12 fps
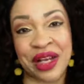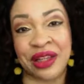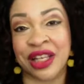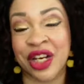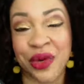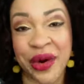
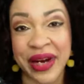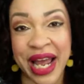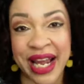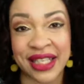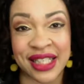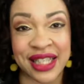literary
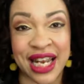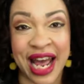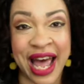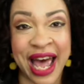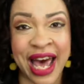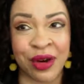agent that I
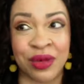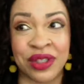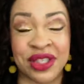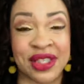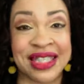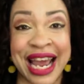had
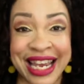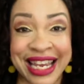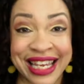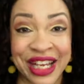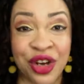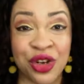was just
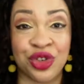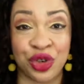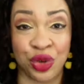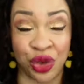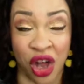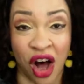taking
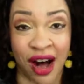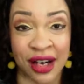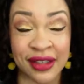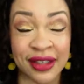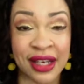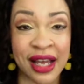too long.